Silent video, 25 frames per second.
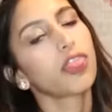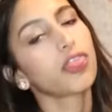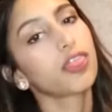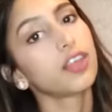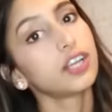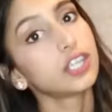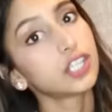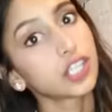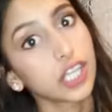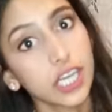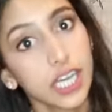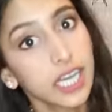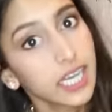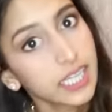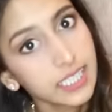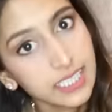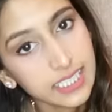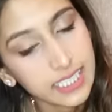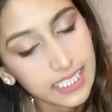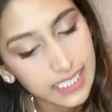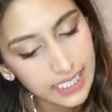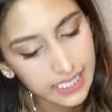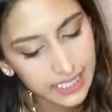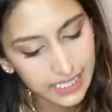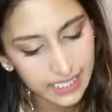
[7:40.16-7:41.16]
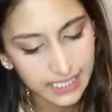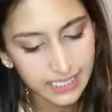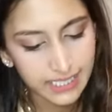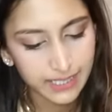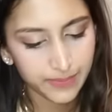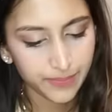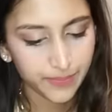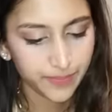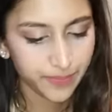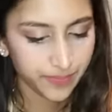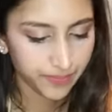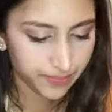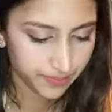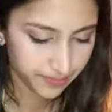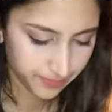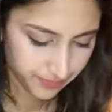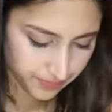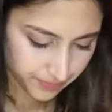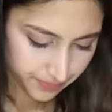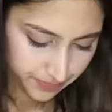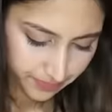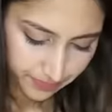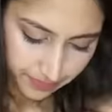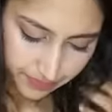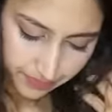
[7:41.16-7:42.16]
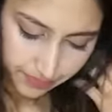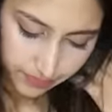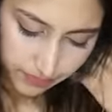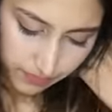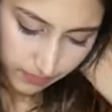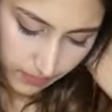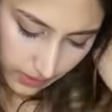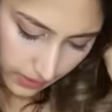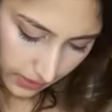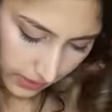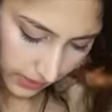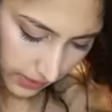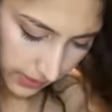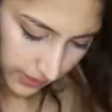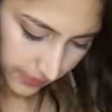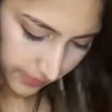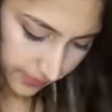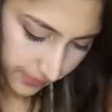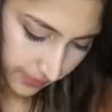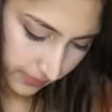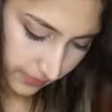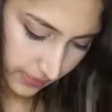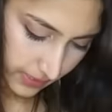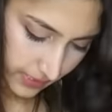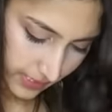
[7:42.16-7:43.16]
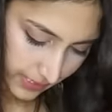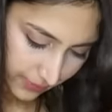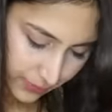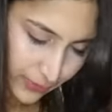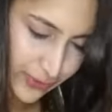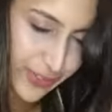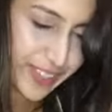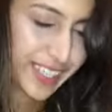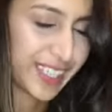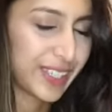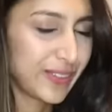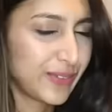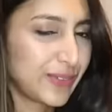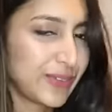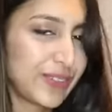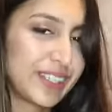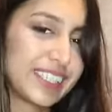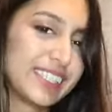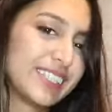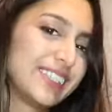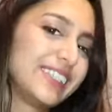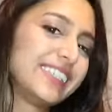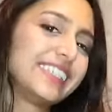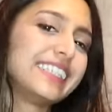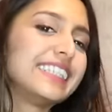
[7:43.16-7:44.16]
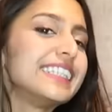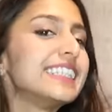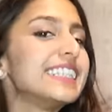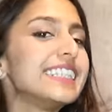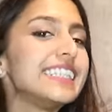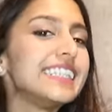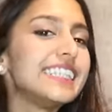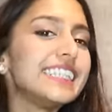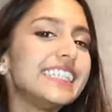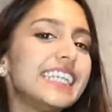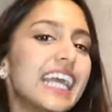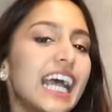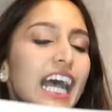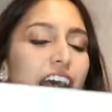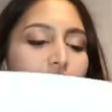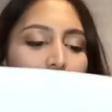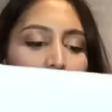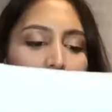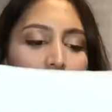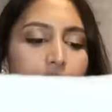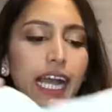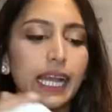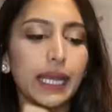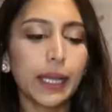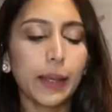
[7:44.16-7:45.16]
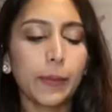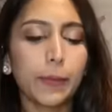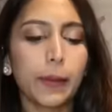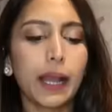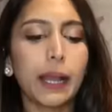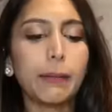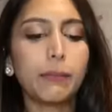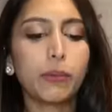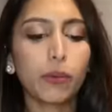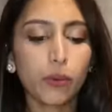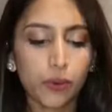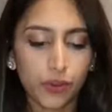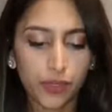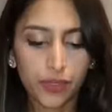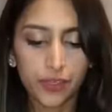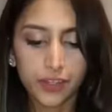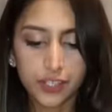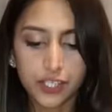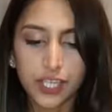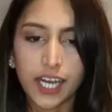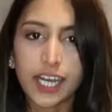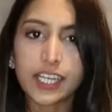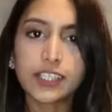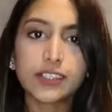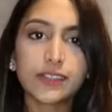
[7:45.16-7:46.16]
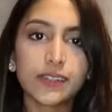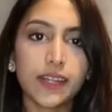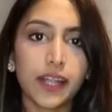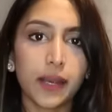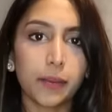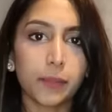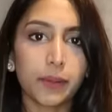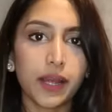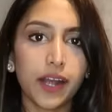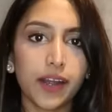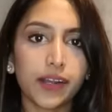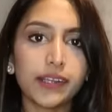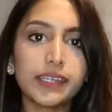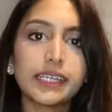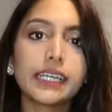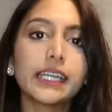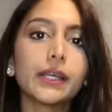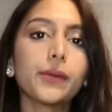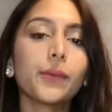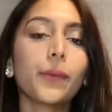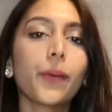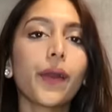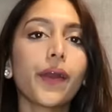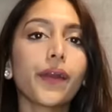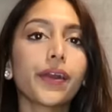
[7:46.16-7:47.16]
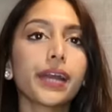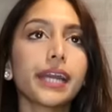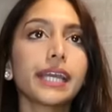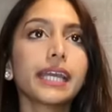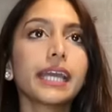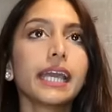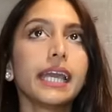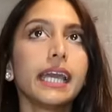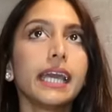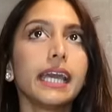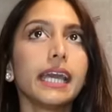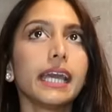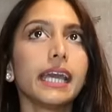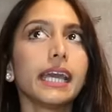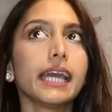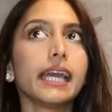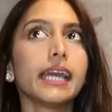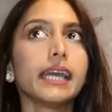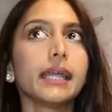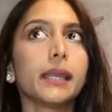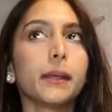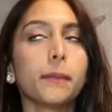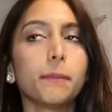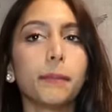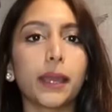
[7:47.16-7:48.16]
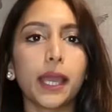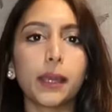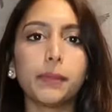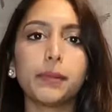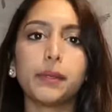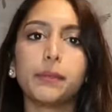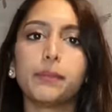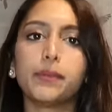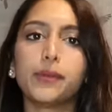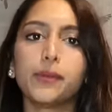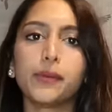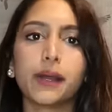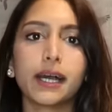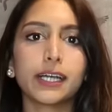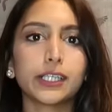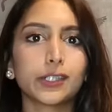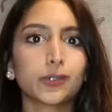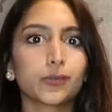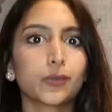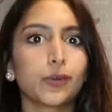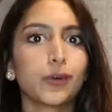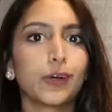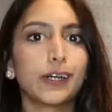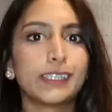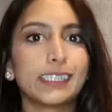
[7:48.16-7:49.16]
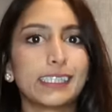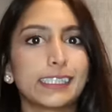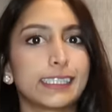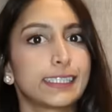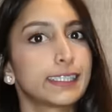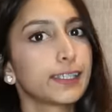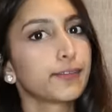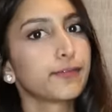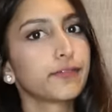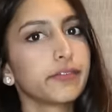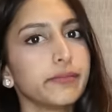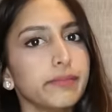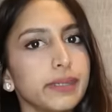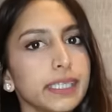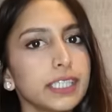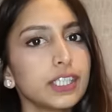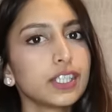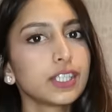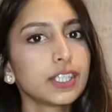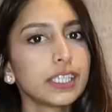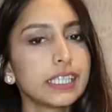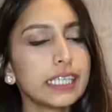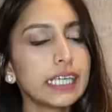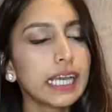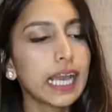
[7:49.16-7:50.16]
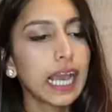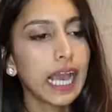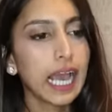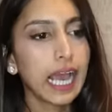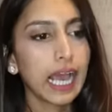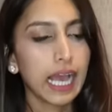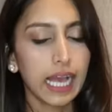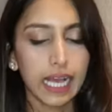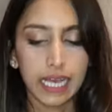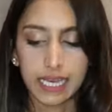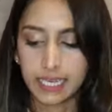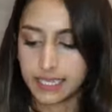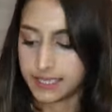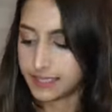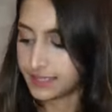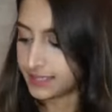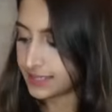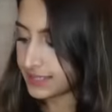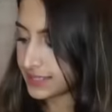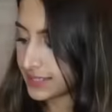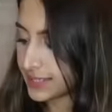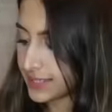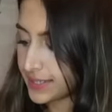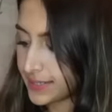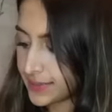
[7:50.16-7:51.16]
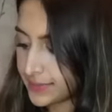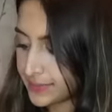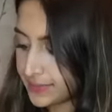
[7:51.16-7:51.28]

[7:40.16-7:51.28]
the jerseys, this I've already worn, as you can see. I bought the tracksuit that I'm currently wearing in a baby blue as well, as I said, from Meshki. And